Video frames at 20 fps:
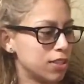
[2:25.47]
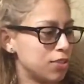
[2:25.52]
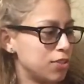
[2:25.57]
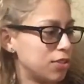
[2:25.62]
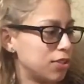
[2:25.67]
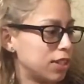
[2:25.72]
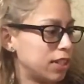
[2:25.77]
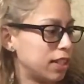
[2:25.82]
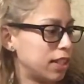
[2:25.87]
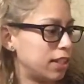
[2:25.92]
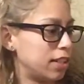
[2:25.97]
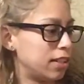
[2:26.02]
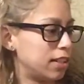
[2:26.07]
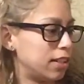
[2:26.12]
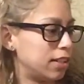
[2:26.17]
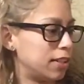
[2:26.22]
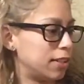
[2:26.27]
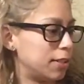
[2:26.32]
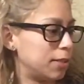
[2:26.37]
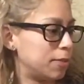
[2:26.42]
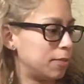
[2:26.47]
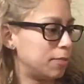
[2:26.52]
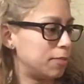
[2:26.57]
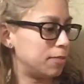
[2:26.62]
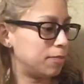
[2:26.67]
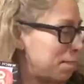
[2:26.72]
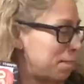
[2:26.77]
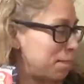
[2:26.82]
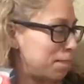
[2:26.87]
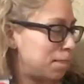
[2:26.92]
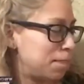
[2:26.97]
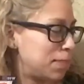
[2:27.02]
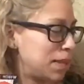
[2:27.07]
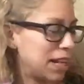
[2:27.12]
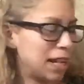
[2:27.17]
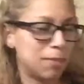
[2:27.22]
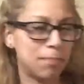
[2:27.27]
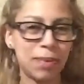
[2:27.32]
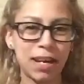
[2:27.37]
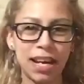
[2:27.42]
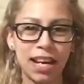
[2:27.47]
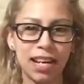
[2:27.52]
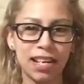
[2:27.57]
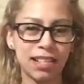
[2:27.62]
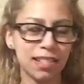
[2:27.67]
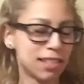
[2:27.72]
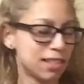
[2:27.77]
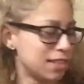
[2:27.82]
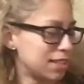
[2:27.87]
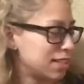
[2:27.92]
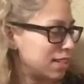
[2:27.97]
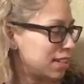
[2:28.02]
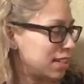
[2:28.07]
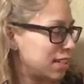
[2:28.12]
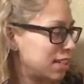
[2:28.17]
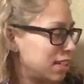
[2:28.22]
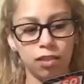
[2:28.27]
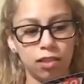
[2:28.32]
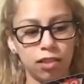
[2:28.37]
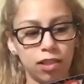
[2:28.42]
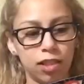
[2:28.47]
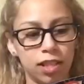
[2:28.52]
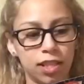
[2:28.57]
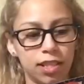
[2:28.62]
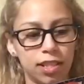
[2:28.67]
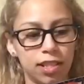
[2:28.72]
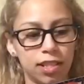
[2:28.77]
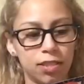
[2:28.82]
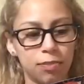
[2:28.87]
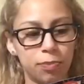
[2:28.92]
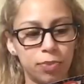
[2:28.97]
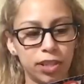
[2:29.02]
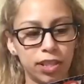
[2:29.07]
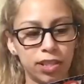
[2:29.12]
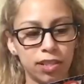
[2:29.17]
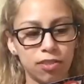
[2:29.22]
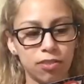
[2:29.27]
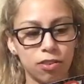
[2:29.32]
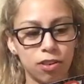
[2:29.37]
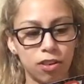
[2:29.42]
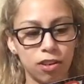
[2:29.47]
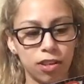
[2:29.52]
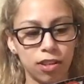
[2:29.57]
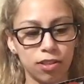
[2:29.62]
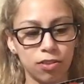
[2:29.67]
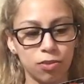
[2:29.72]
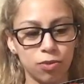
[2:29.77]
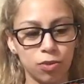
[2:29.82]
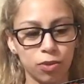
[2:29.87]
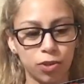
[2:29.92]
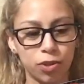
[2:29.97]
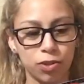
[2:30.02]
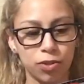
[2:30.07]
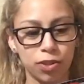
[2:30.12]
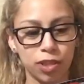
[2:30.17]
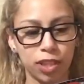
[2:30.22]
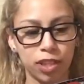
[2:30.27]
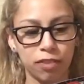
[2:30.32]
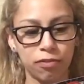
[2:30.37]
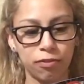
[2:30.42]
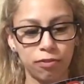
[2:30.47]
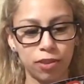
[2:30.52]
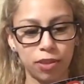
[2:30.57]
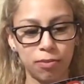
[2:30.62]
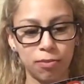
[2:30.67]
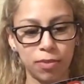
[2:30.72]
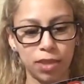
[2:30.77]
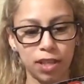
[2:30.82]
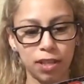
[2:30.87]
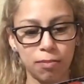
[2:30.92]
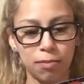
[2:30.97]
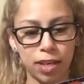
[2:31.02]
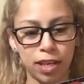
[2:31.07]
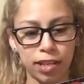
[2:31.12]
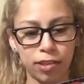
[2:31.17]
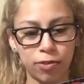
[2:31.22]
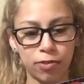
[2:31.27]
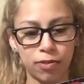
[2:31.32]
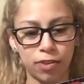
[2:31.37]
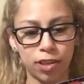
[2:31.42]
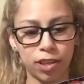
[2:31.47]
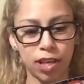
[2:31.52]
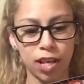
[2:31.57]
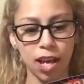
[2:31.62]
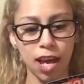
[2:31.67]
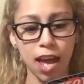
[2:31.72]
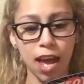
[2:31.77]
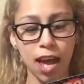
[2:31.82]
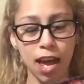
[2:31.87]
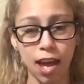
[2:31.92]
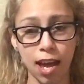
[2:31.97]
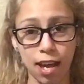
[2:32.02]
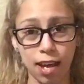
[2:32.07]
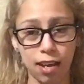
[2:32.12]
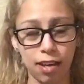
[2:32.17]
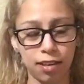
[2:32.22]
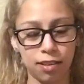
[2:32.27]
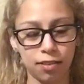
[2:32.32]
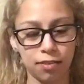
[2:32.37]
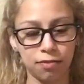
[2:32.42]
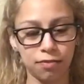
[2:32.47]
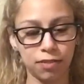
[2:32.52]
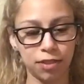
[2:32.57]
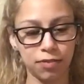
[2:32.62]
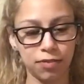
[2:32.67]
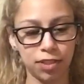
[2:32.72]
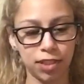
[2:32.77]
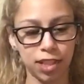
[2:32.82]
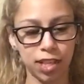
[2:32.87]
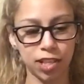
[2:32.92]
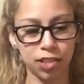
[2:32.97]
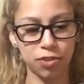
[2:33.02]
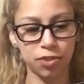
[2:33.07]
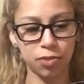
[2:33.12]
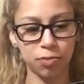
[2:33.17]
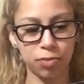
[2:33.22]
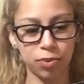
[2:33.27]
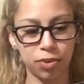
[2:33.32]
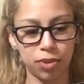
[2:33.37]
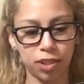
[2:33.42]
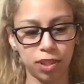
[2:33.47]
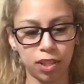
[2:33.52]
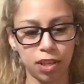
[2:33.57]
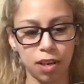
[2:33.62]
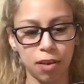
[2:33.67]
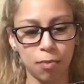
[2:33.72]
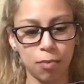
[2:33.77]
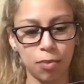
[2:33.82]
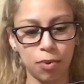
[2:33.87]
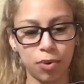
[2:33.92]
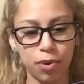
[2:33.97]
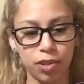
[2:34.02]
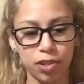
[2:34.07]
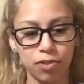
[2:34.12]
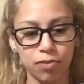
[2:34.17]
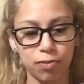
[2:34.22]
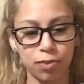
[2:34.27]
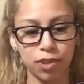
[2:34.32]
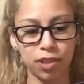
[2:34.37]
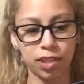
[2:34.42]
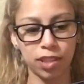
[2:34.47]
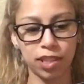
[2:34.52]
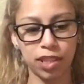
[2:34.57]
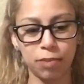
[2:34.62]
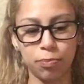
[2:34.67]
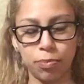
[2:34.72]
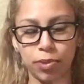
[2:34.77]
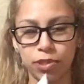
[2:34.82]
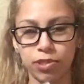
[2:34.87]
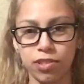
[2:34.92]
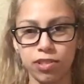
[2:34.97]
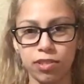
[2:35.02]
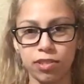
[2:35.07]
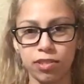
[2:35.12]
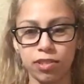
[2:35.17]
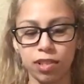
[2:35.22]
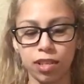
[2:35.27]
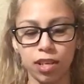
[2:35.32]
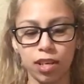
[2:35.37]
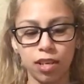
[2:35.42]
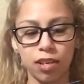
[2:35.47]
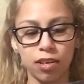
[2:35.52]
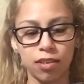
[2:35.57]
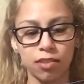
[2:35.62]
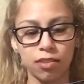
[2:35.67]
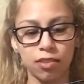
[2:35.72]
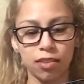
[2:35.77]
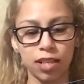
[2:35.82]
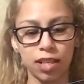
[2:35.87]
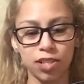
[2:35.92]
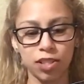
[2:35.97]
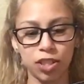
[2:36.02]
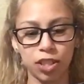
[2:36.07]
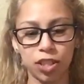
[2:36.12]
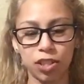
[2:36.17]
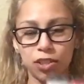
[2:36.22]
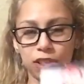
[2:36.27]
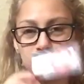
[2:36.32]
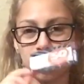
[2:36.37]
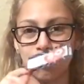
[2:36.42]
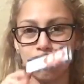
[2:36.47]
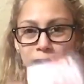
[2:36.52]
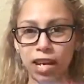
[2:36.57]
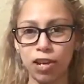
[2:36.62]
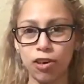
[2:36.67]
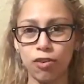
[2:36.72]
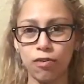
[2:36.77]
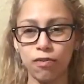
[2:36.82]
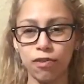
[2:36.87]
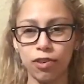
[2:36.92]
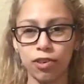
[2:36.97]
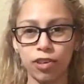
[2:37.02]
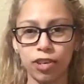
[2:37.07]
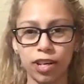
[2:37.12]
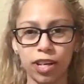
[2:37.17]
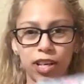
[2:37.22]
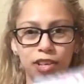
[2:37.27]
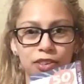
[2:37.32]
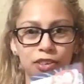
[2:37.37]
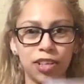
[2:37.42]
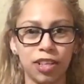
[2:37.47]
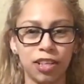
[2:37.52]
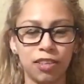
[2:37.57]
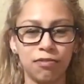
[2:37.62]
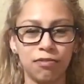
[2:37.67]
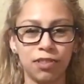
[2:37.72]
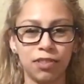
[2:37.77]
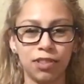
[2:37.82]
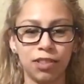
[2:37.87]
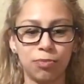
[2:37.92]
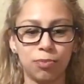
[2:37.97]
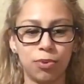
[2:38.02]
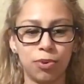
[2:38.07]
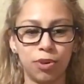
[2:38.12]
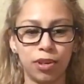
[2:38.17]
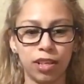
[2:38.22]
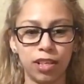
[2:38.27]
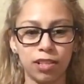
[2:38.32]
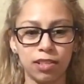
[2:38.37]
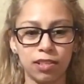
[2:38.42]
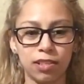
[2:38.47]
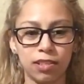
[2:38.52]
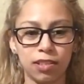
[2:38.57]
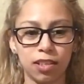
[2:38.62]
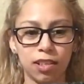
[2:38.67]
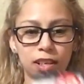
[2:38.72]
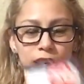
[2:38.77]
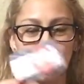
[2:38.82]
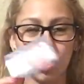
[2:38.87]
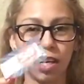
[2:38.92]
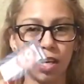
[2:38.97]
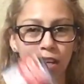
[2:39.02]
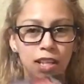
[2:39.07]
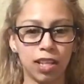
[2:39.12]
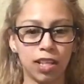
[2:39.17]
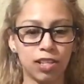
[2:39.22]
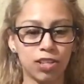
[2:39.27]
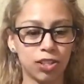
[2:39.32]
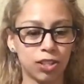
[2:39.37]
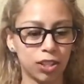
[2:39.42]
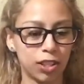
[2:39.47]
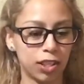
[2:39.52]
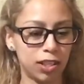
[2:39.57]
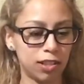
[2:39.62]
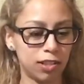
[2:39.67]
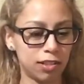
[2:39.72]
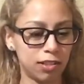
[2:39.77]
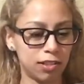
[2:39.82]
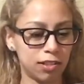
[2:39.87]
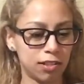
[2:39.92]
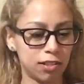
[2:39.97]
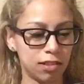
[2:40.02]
you can play pass. It says bring this card in store to get a free mini makeover and 50 extra beauty points with any purchase. So that's good. You get a makeover and you get 50 points, and that's good.